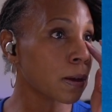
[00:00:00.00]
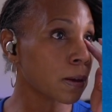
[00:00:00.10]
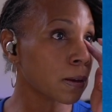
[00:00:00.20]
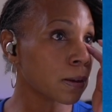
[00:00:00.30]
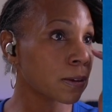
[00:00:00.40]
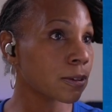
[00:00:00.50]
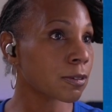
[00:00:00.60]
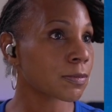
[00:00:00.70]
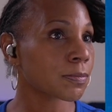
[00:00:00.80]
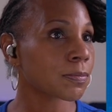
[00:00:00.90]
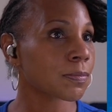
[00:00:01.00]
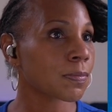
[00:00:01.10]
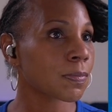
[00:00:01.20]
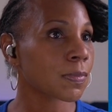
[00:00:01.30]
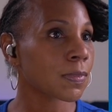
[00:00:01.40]

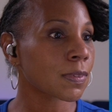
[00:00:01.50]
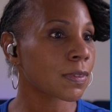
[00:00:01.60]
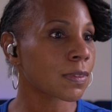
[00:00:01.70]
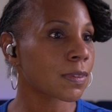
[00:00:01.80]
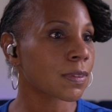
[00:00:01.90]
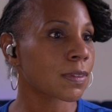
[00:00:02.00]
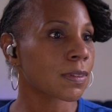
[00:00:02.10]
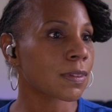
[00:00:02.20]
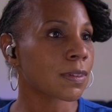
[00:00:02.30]
[no speech]